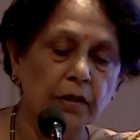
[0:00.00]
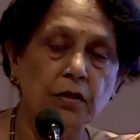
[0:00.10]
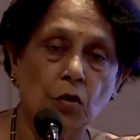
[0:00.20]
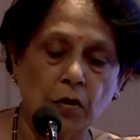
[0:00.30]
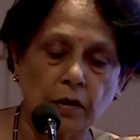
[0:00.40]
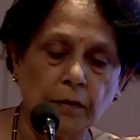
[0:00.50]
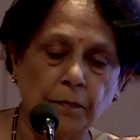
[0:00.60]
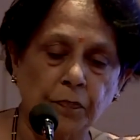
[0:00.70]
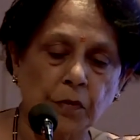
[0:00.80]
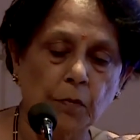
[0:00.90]
disorder,
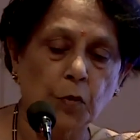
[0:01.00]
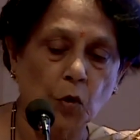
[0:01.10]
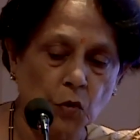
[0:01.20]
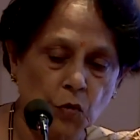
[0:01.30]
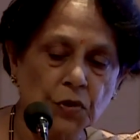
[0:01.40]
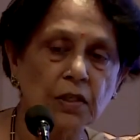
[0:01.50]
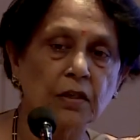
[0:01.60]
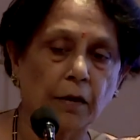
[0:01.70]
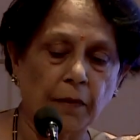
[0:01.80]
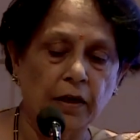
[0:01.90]
prognosis
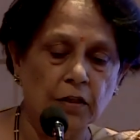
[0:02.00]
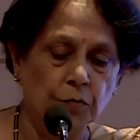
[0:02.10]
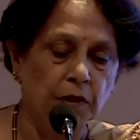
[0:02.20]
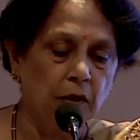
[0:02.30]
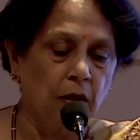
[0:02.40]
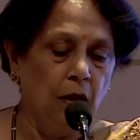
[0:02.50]
and management,